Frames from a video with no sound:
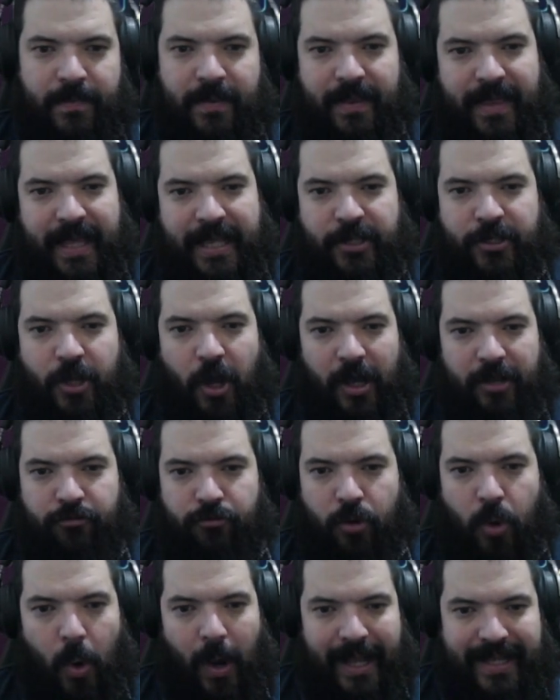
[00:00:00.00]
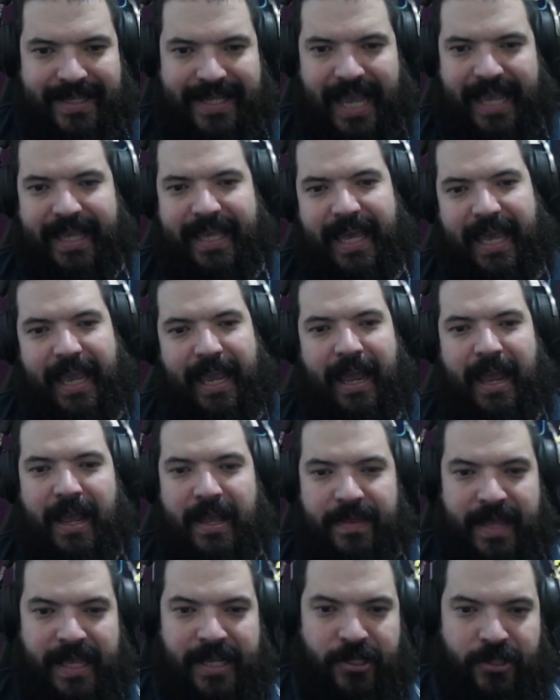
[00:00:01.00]
these guys require tech gear.
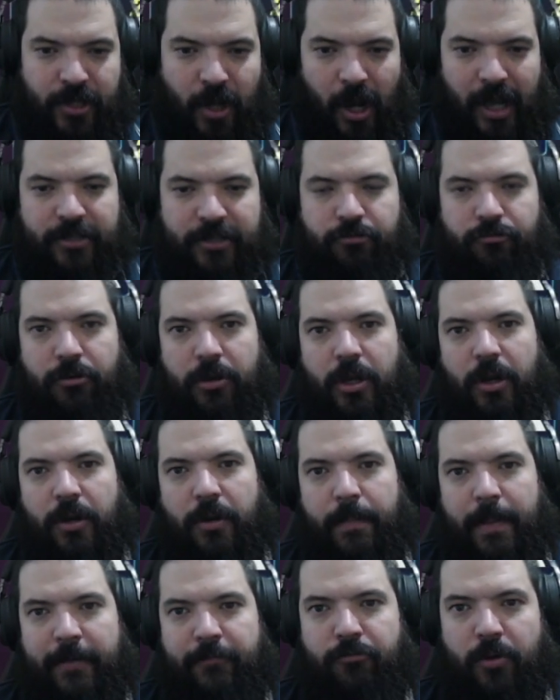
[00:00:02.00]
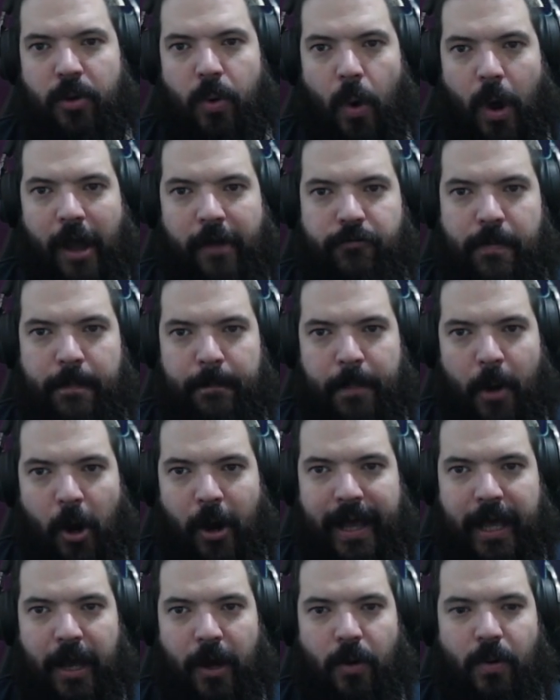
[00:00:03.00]
These guys are going to be requiring
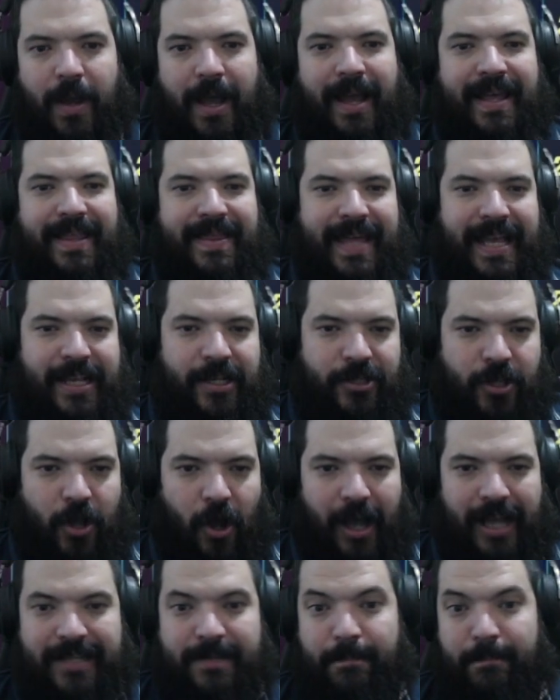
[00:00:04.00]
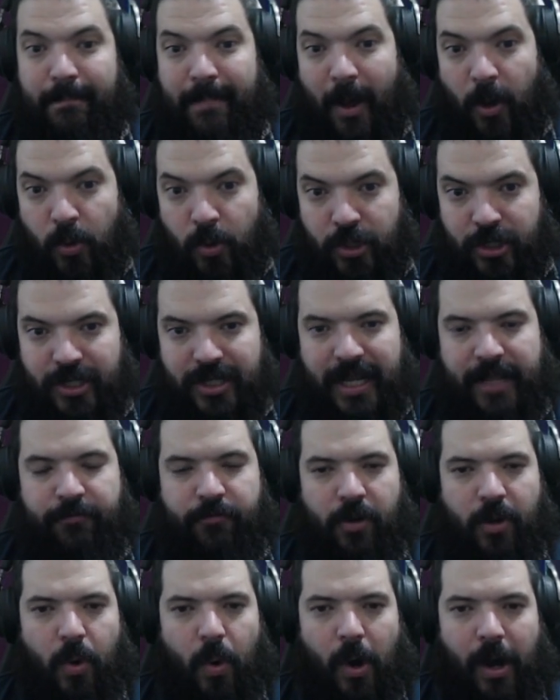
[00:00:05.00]
bio. These guys mostly
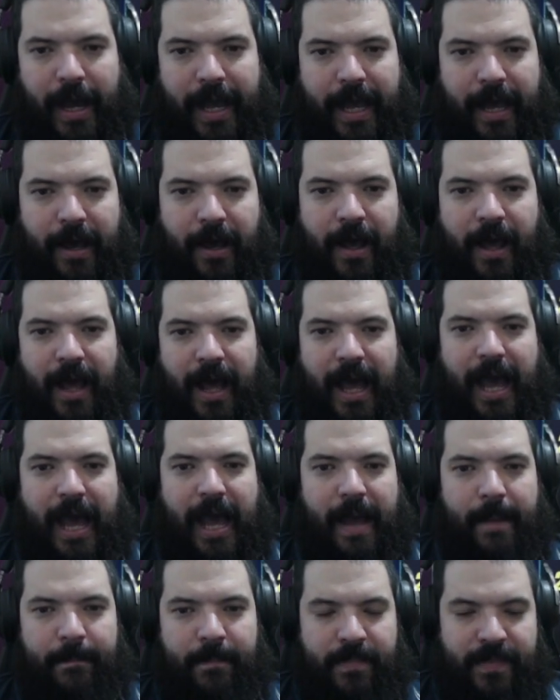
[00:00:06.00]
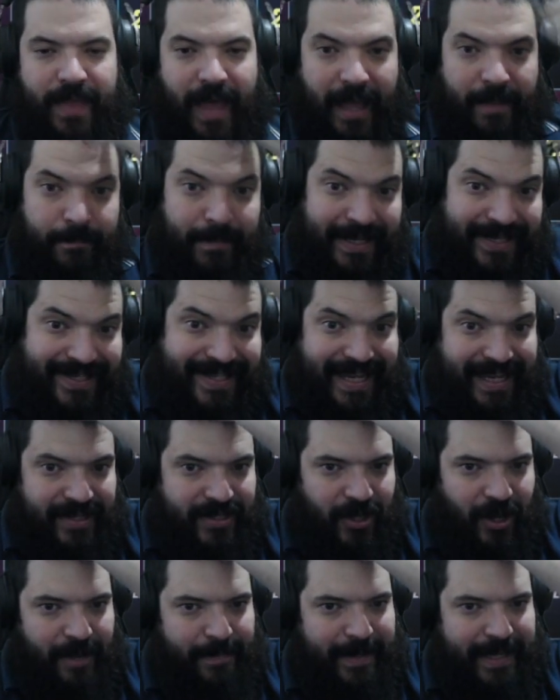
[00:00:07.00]
require that mystic
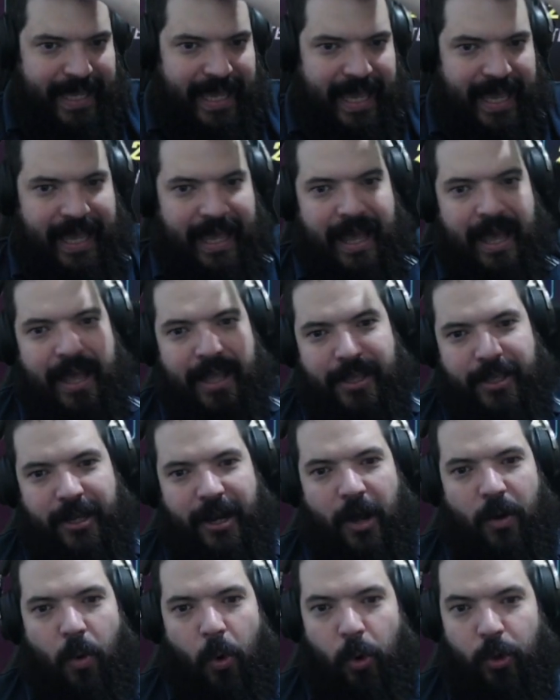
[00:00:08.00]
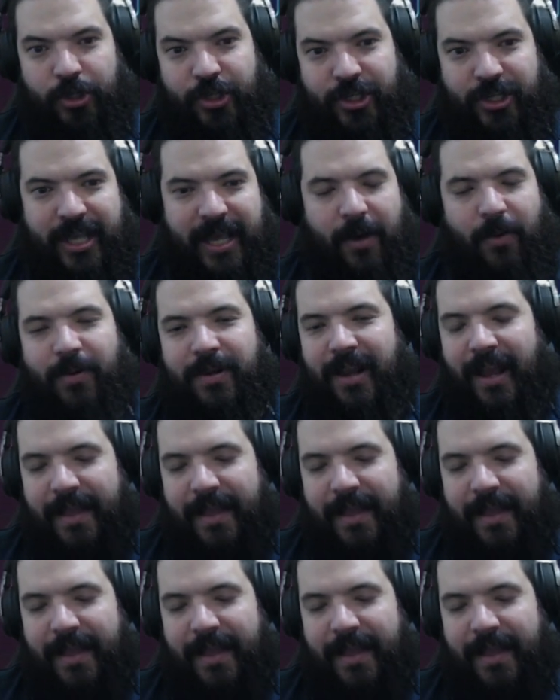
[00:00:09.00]
type of gear, you know, or skill.